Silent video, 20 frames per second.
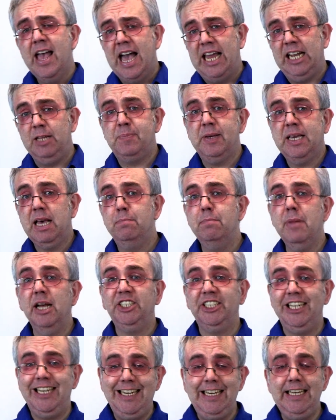And it's become
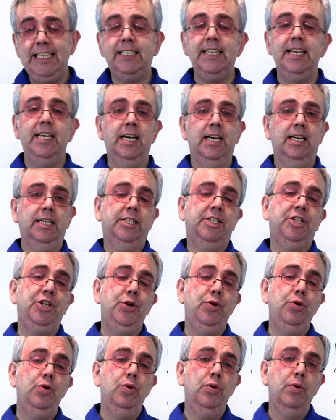much easier
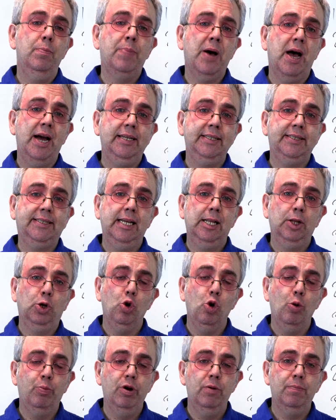to buy and sell
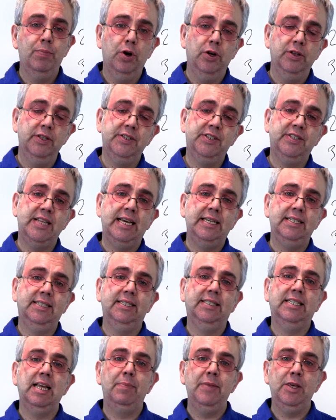corporate bonds thanks
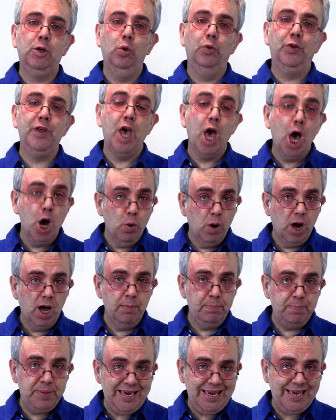to something called the
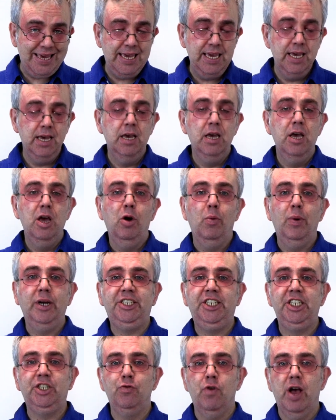ORB,
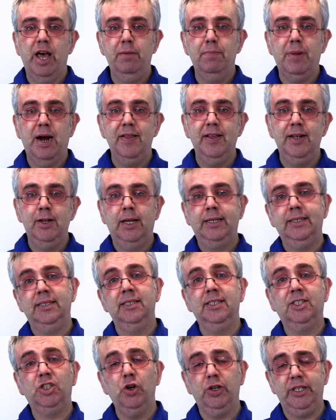which is run by the
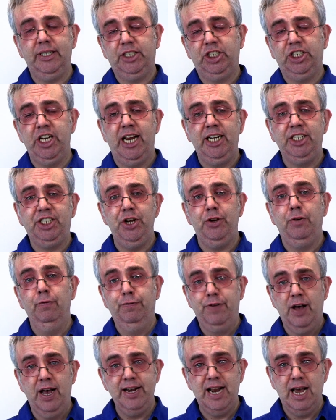London Stock Exchange, so you can
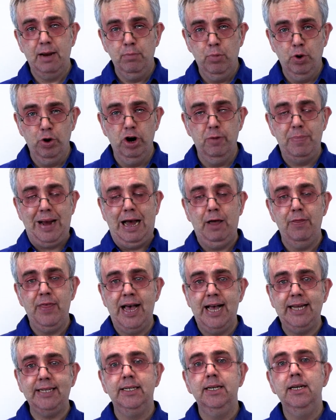find out more about
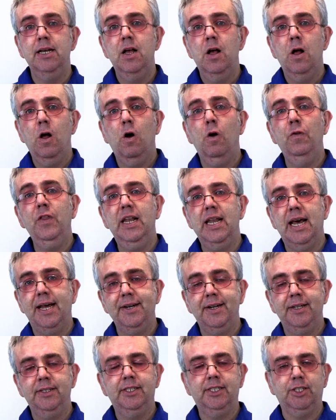that on the
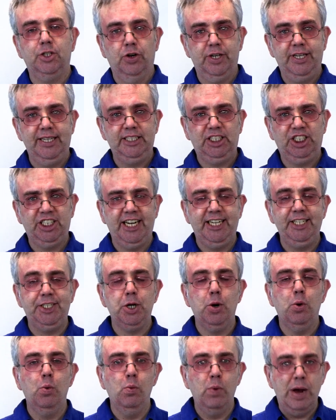London Stock
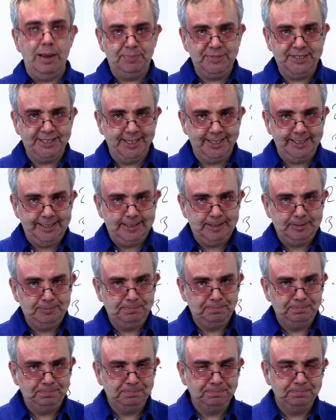Exchange website.
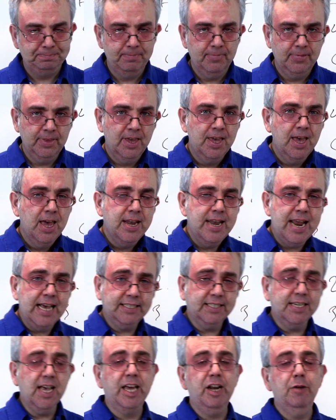
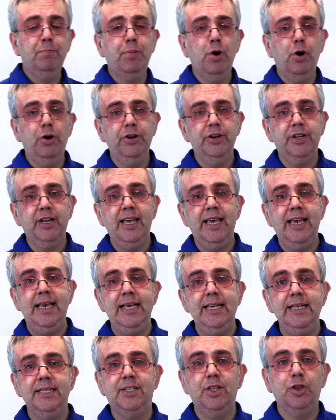Next kind of bond
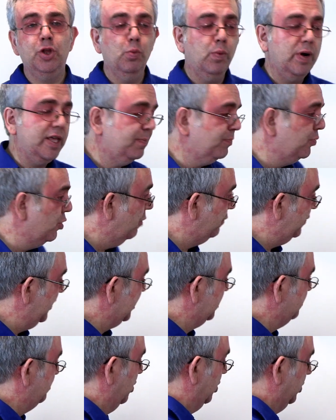is the with
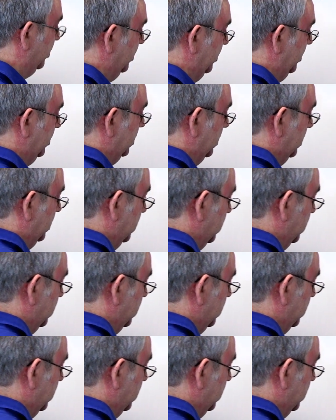profits bond